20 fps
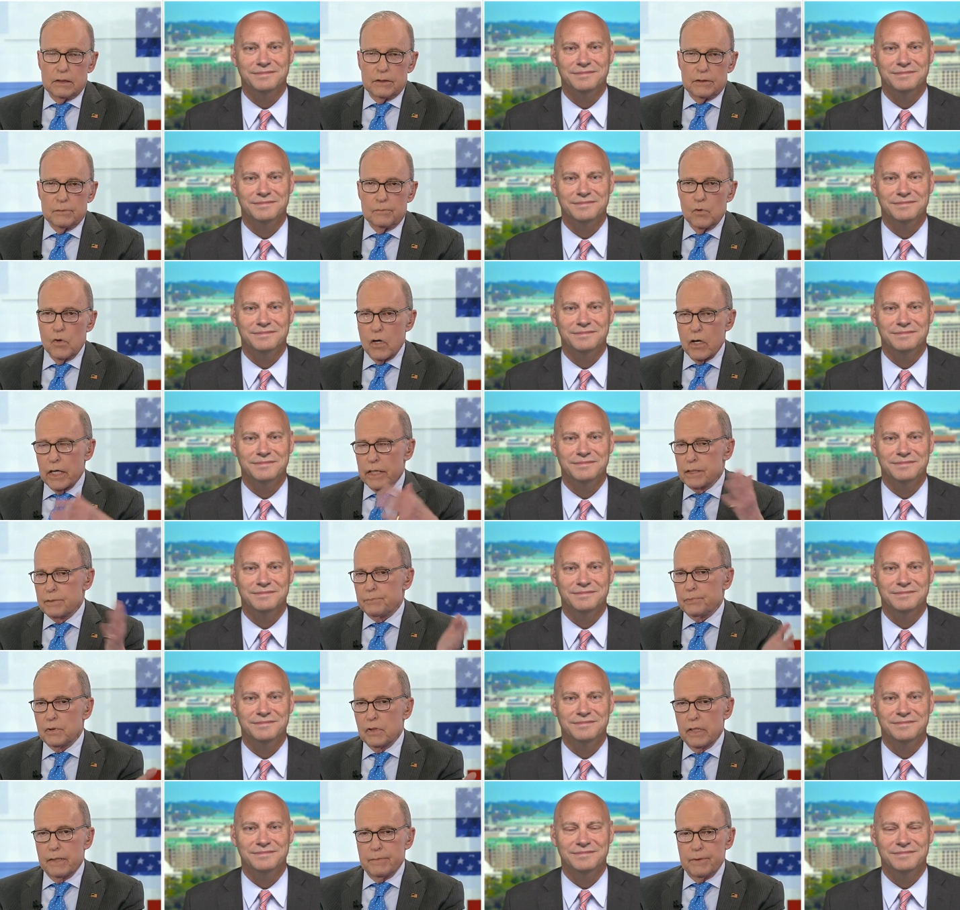Speaker 1: The more
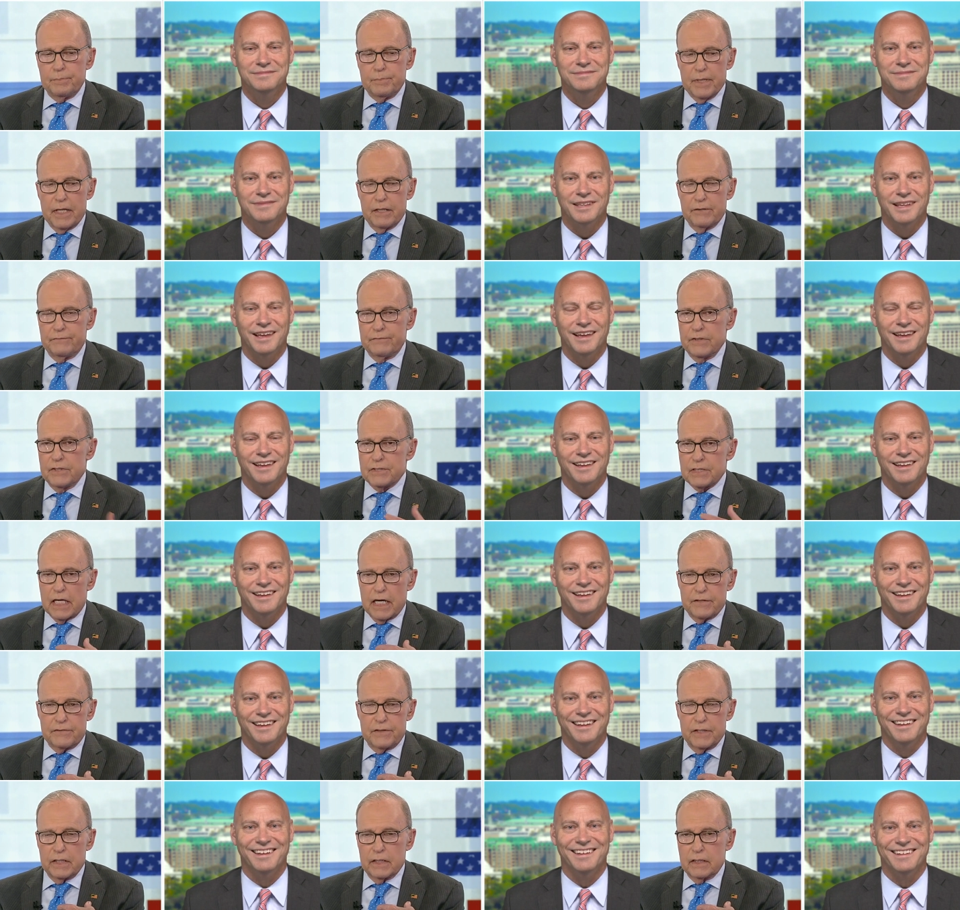unemployment benefits, I
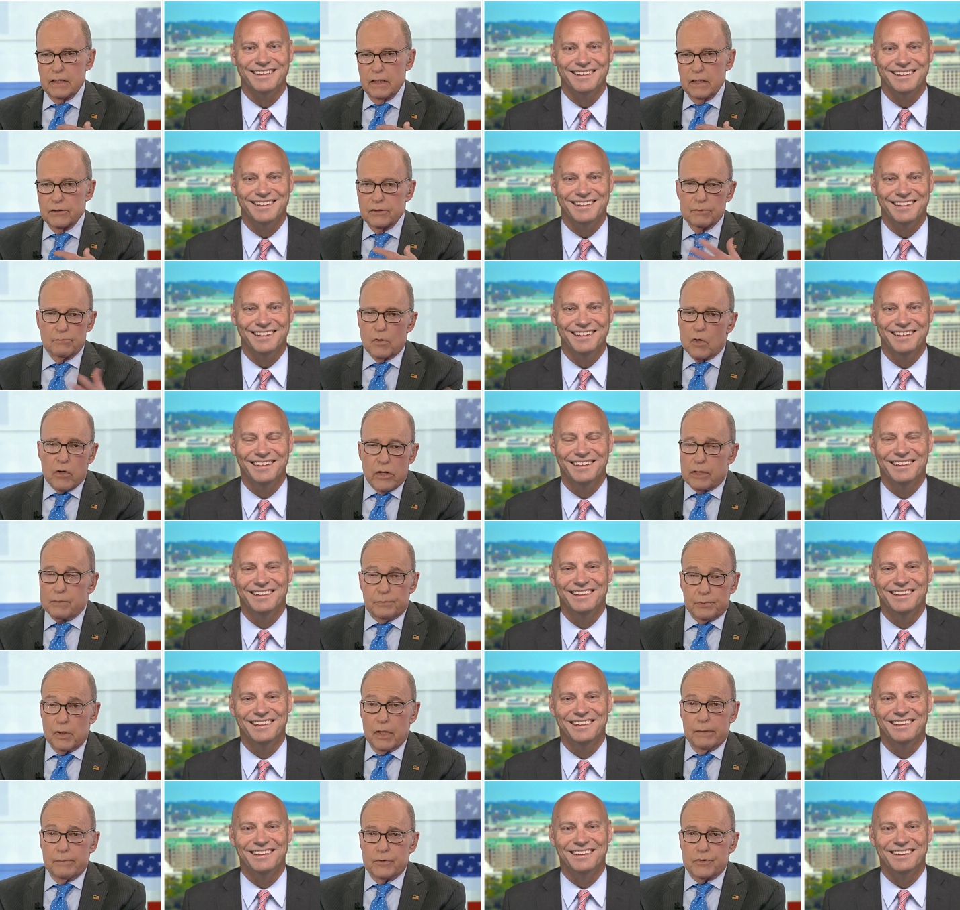think, the more
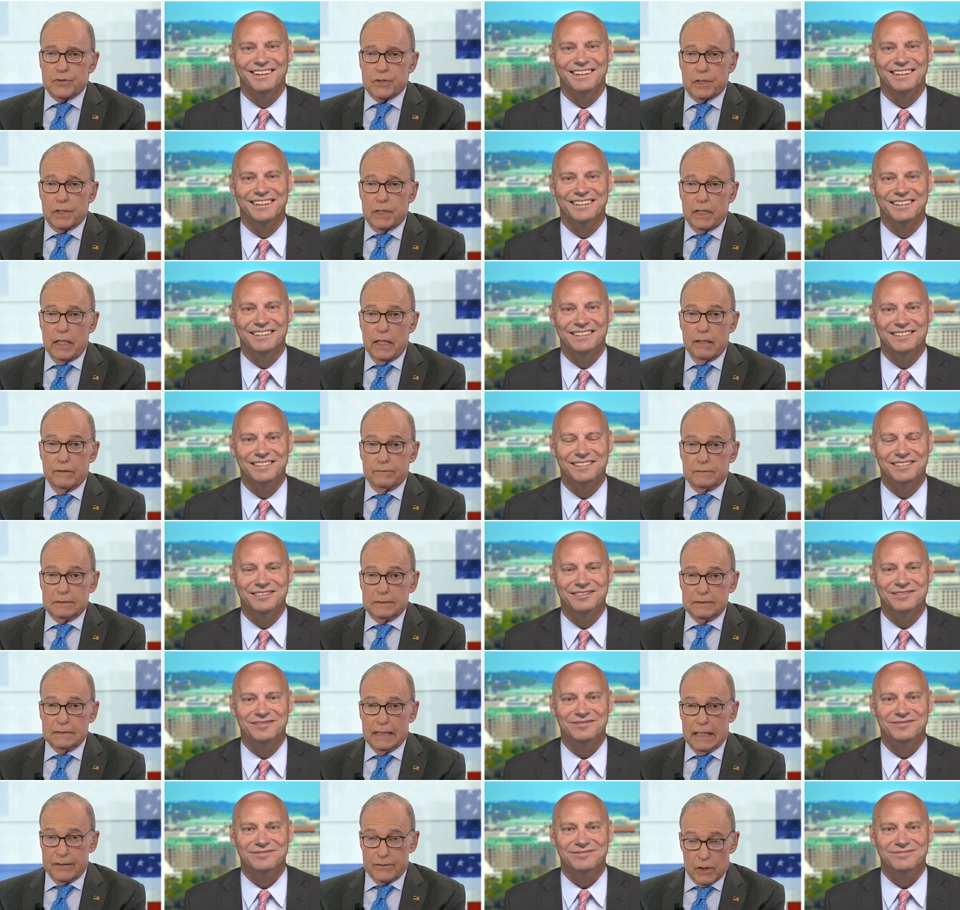unemployment you're going to have.
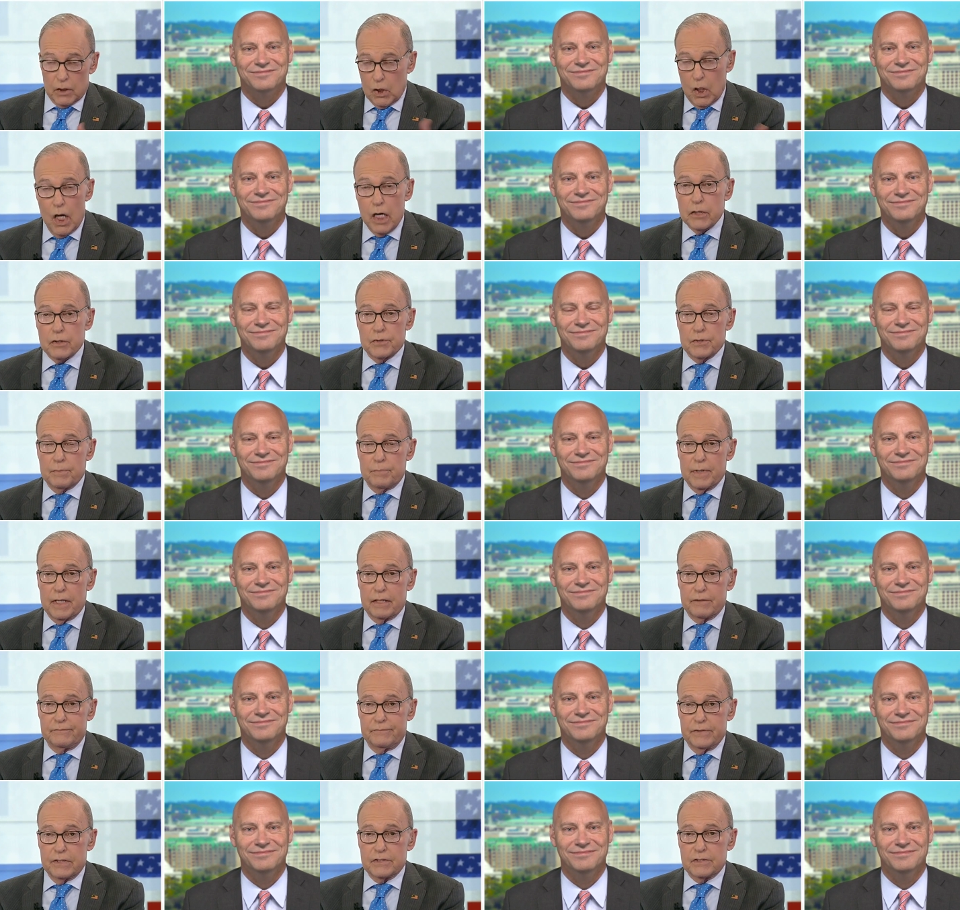And the longer the
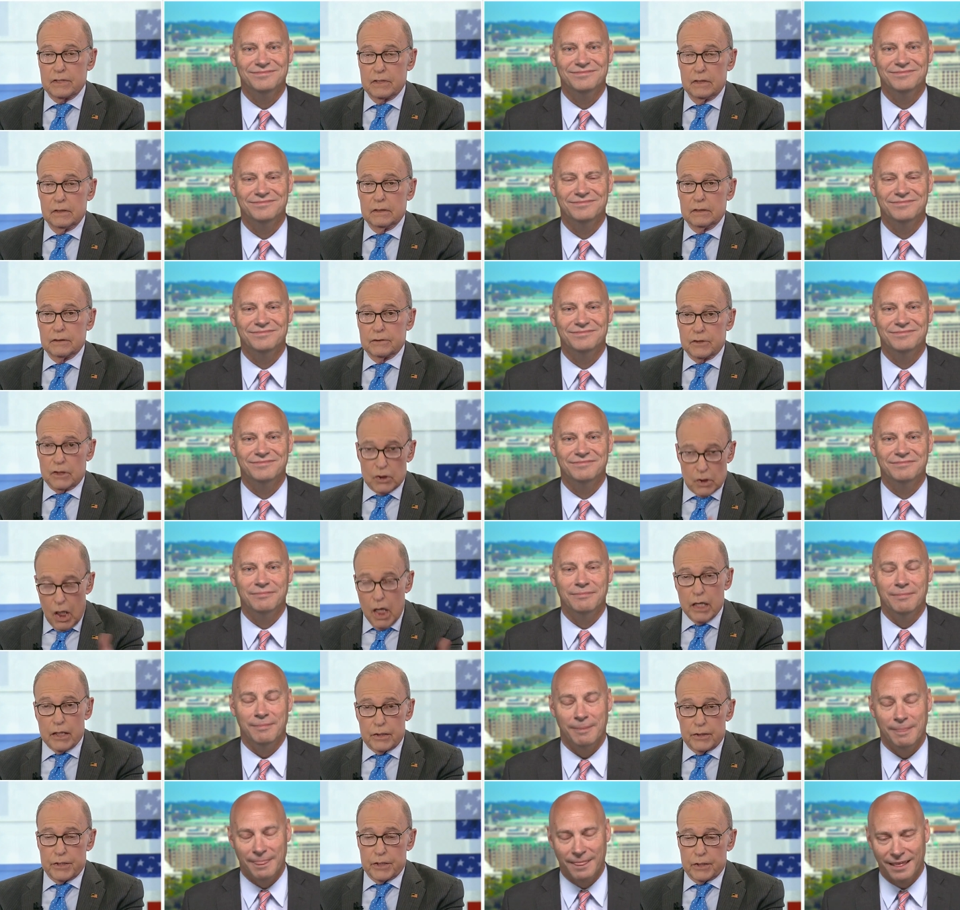benefits, the
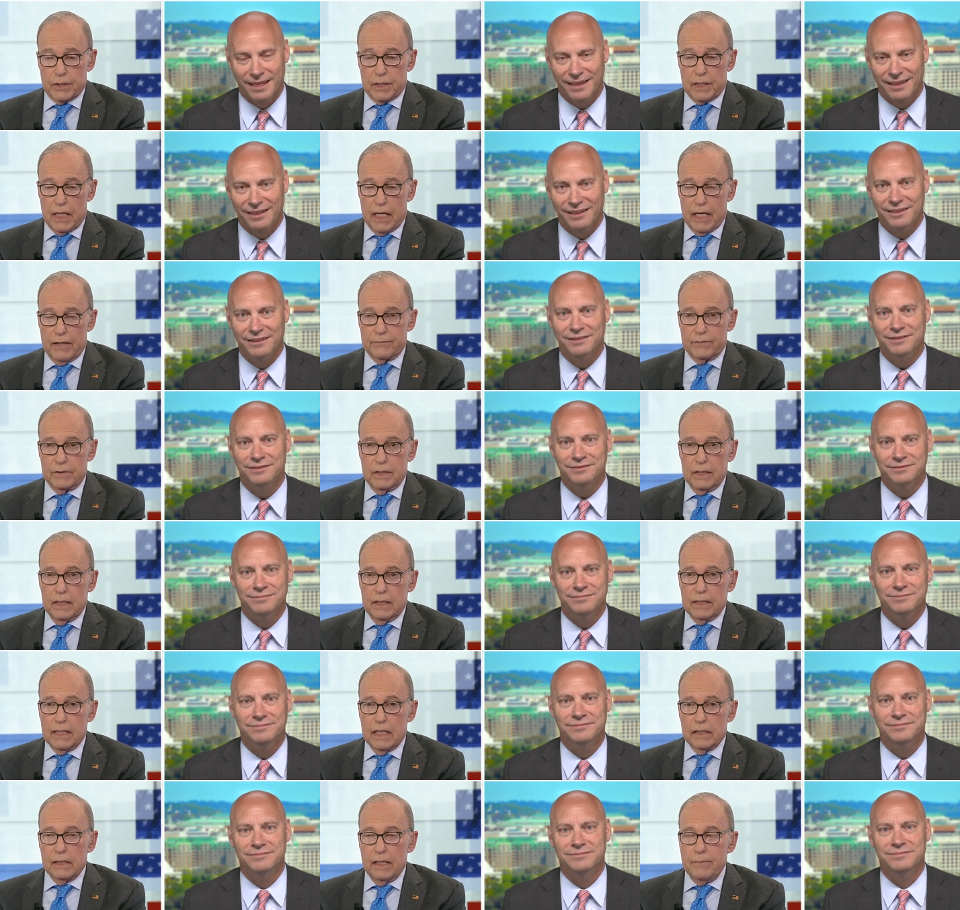longer you're going to have it.
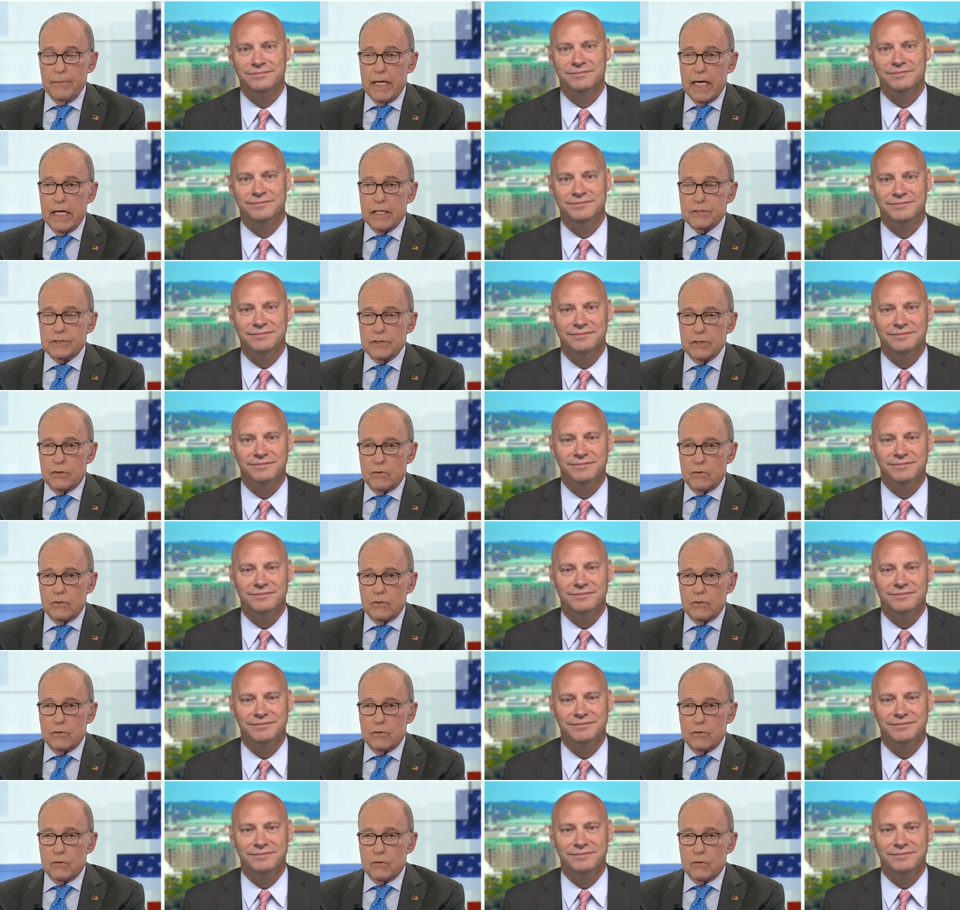Now, let me ask you a